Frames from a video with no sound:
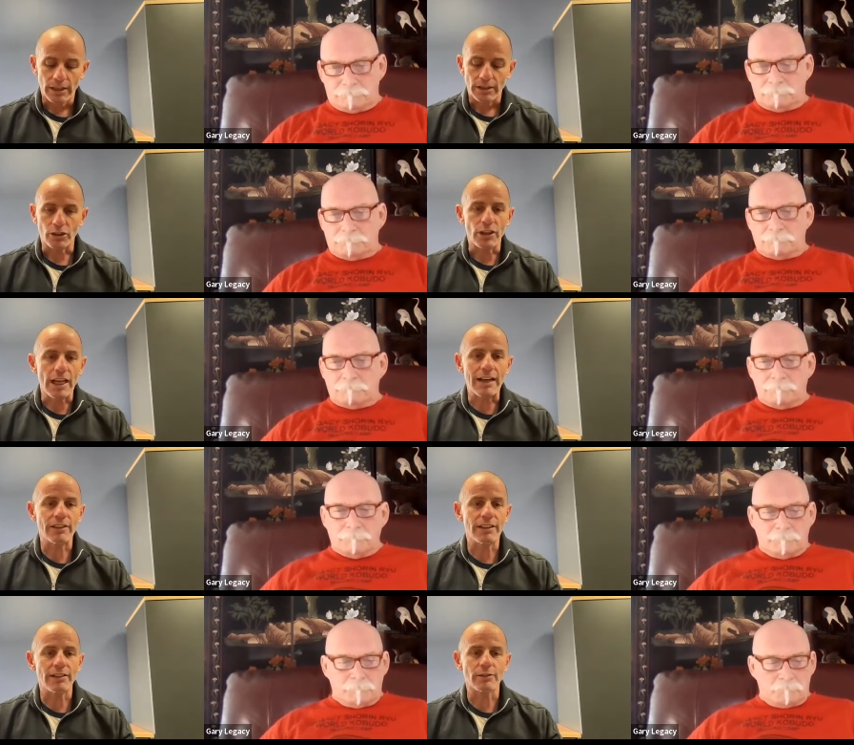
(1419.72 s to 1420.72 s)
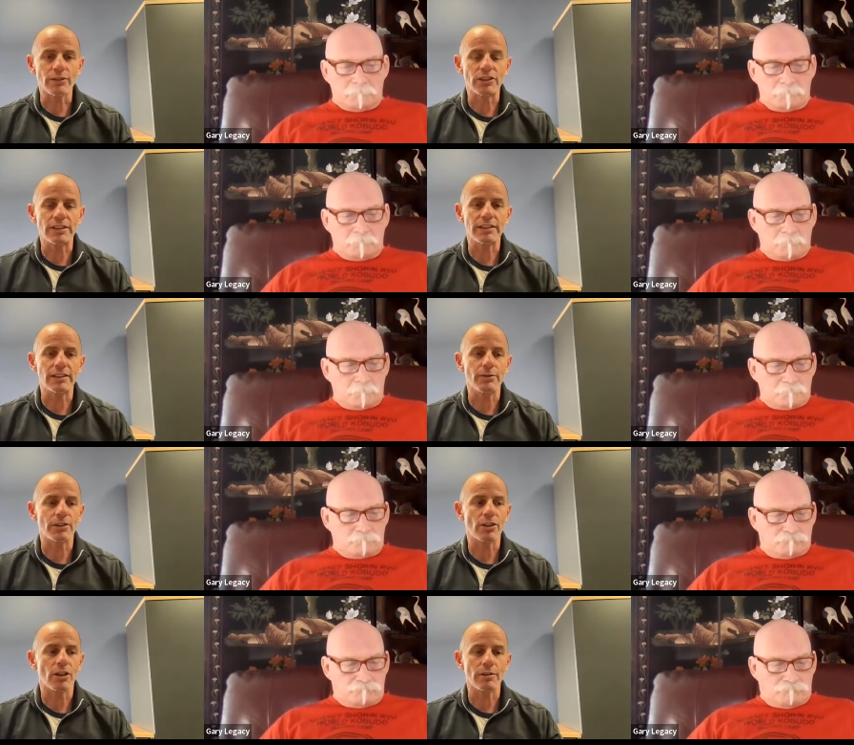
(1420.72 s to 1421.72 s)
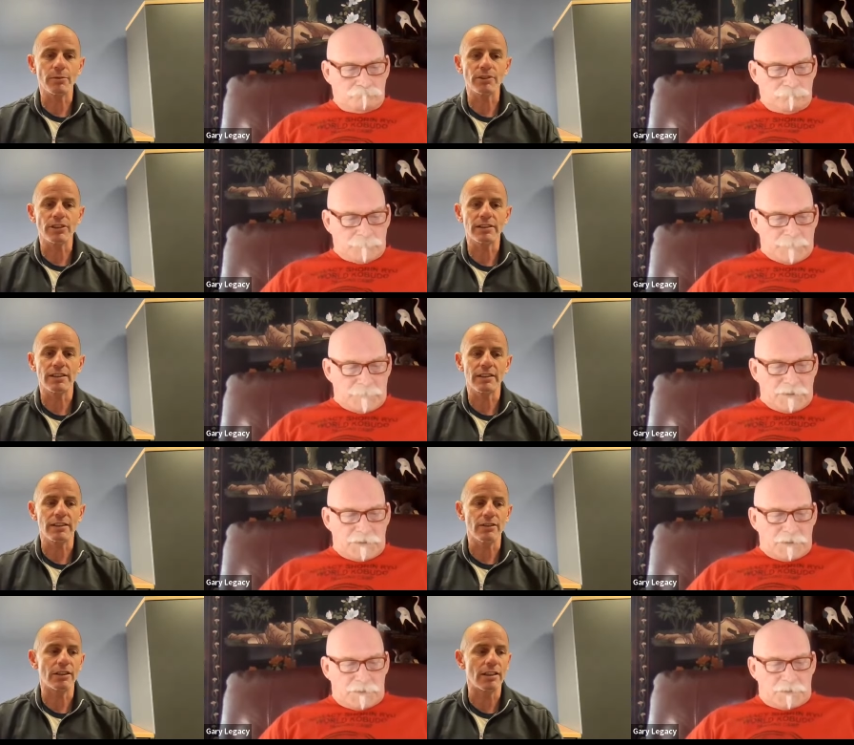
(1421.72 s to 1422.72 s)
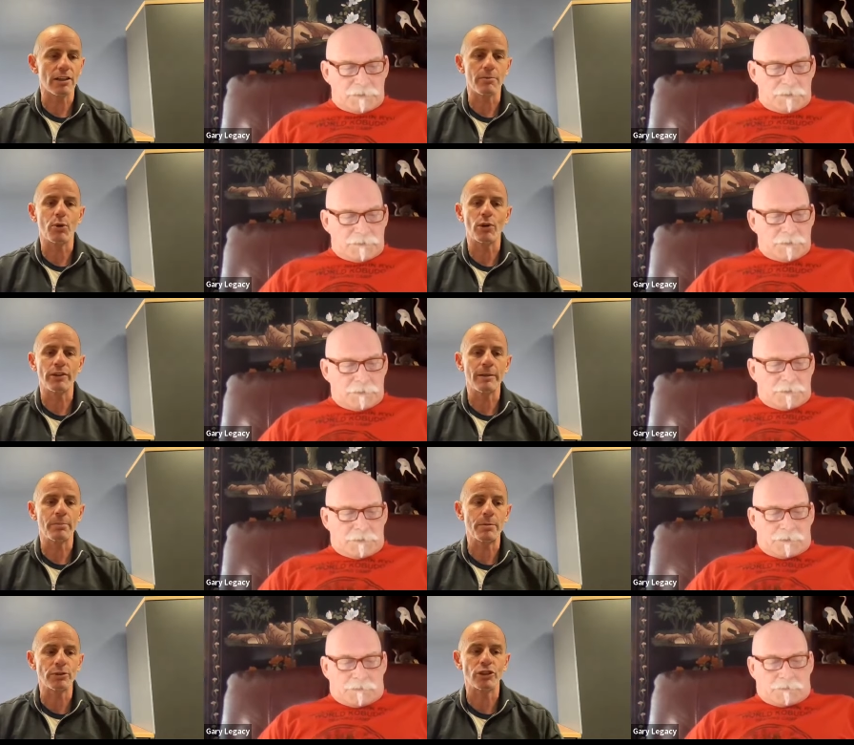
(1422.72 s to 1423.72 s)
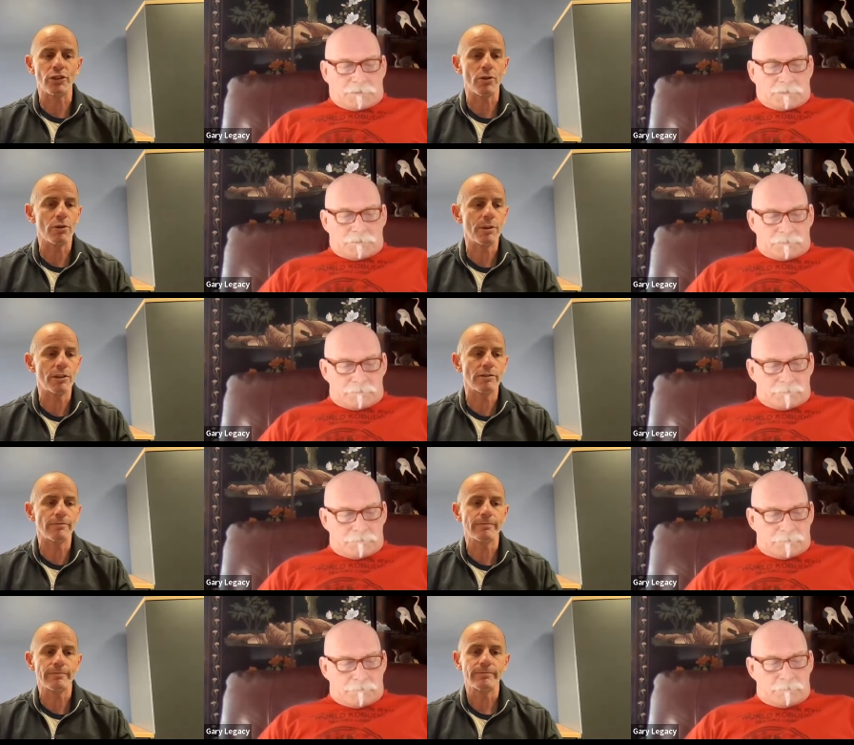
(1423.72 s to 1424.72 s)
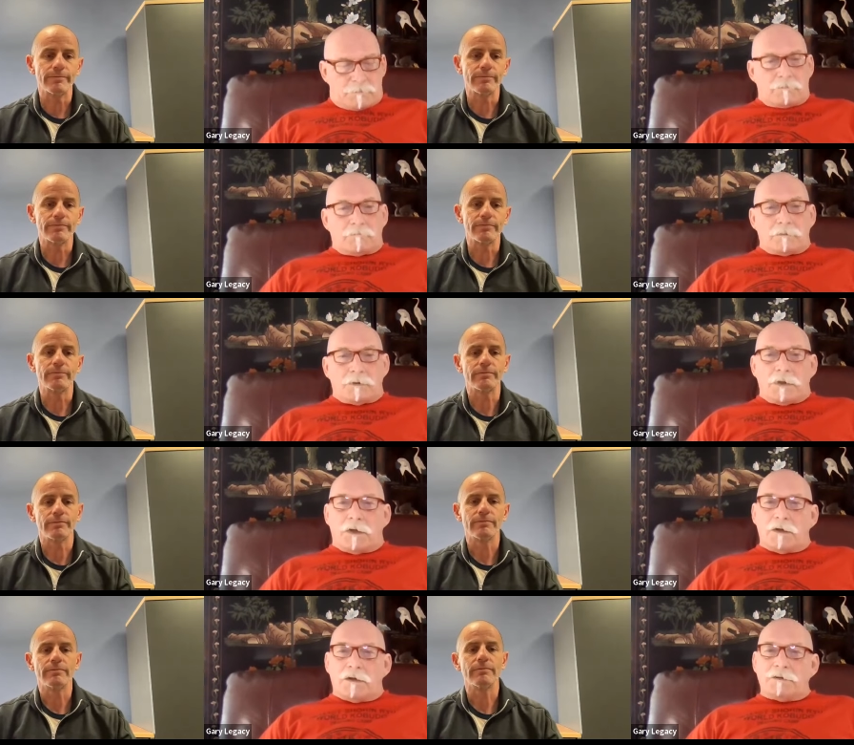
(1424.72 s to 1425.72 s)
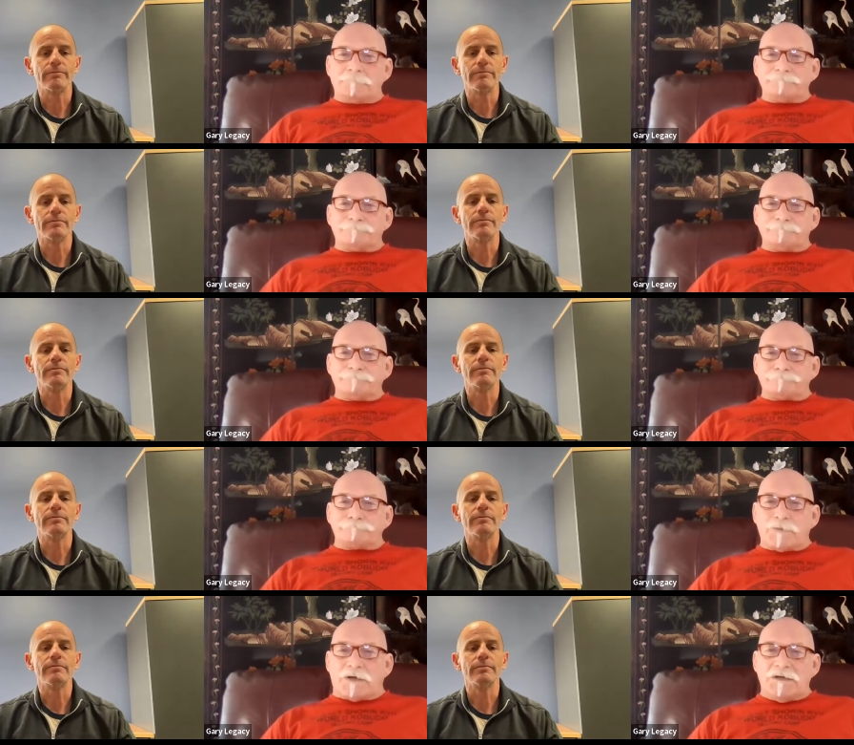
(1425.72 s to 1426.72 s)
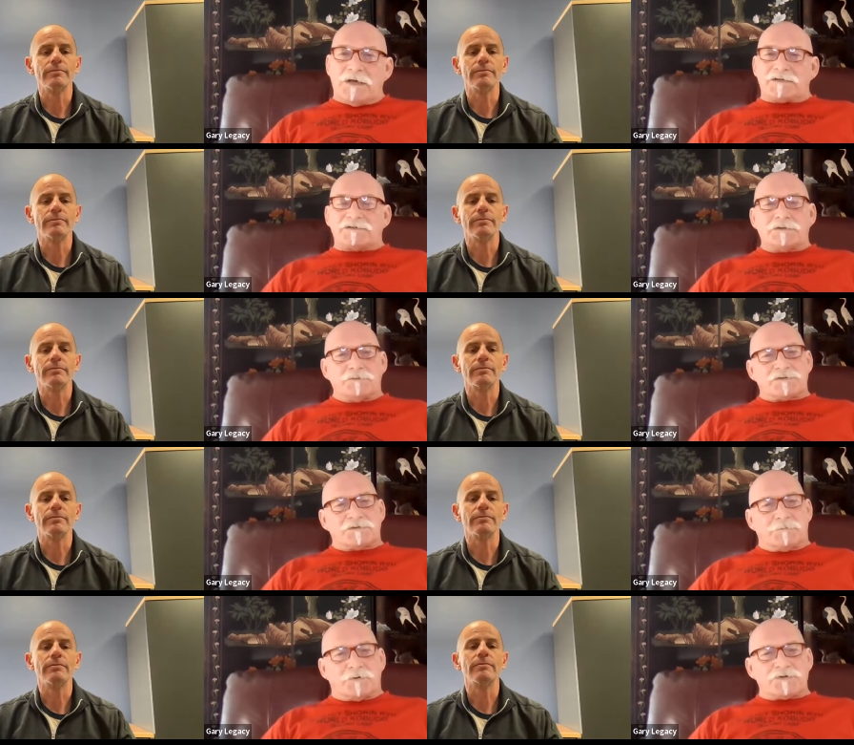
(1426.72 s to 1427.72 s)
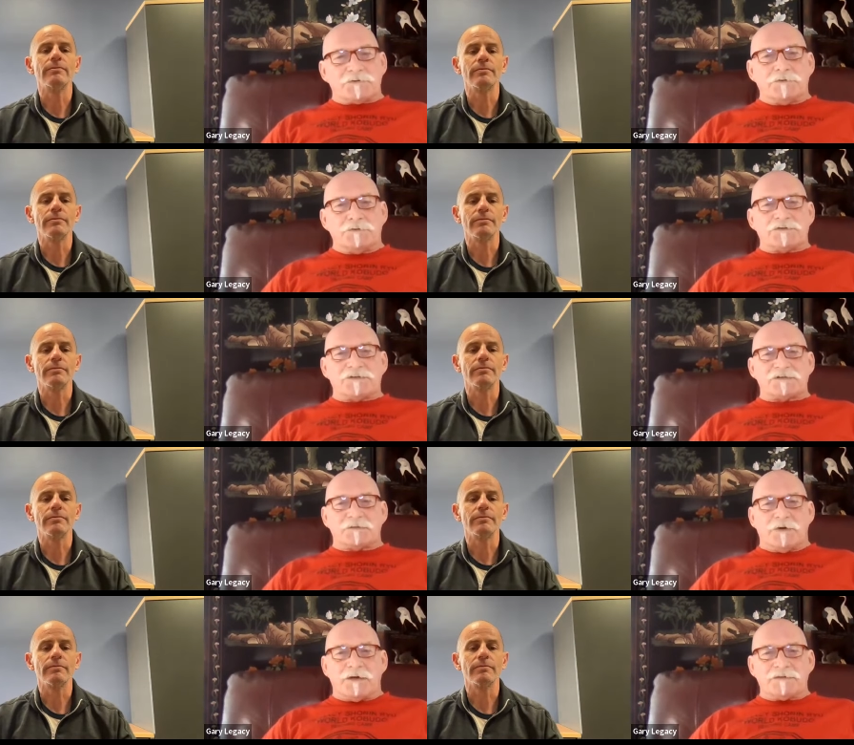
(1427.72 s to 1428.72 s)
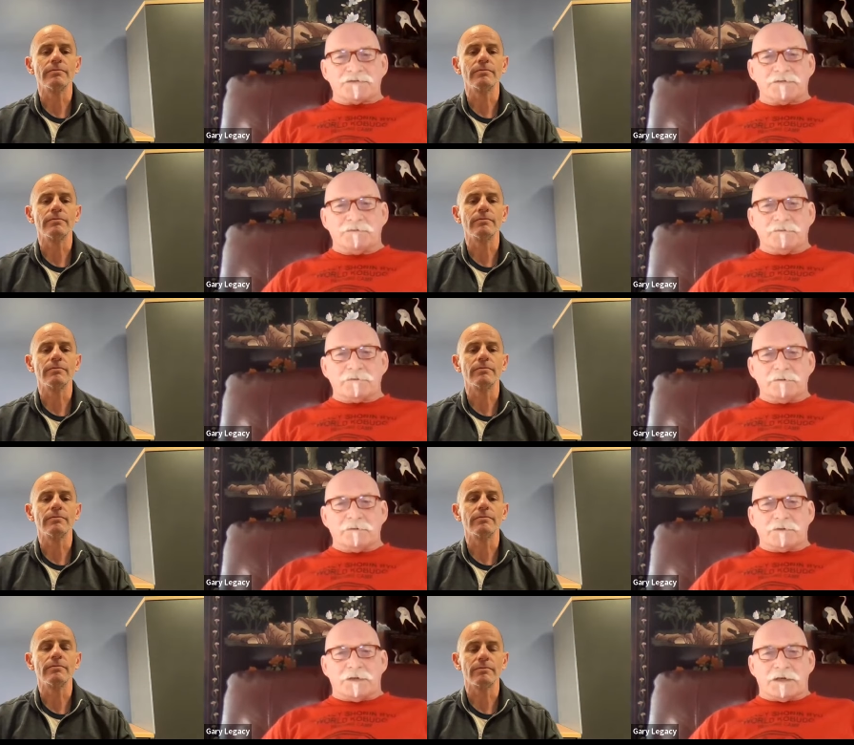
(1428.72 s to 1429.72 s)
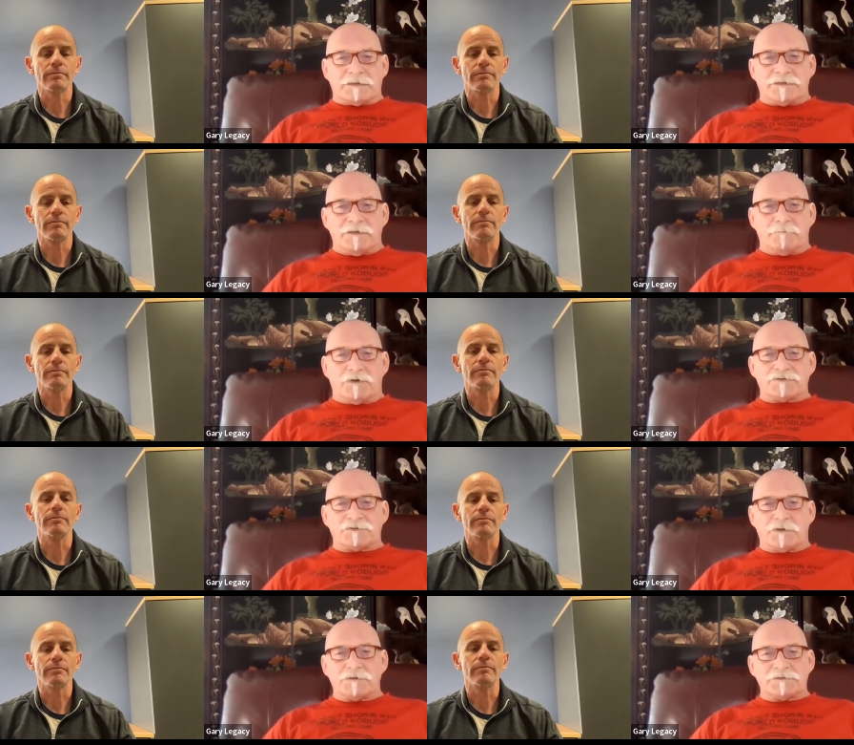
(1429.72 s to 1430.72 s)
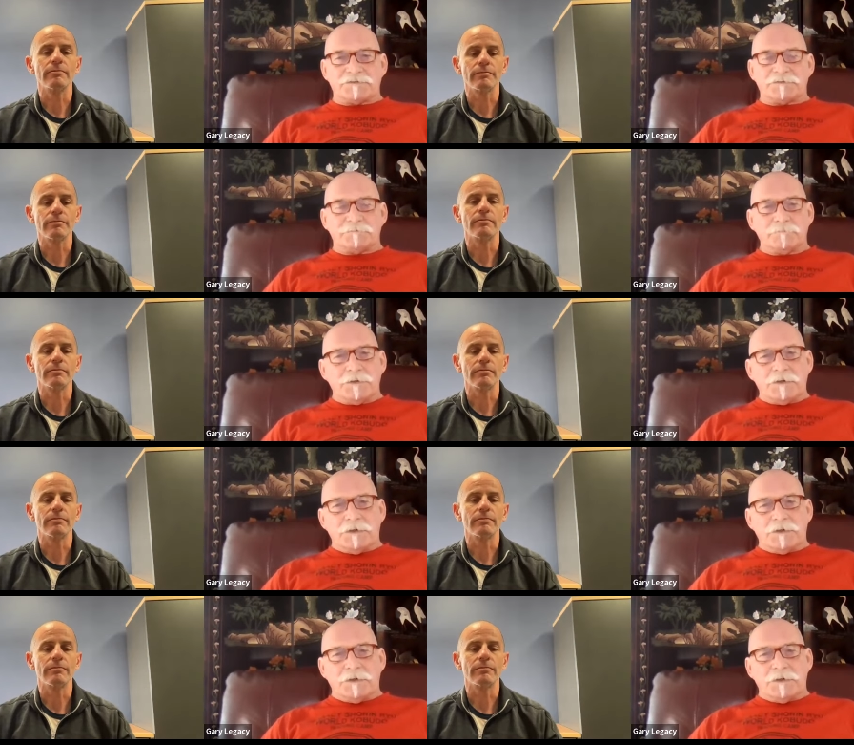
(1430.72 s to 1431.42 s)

Speaker 1: so do you have any of those things that you want to talk about, Sensei, that you think are important that people should know about?
Speaker 2: Uh, yes, he was the person who systemized karate and martial arts.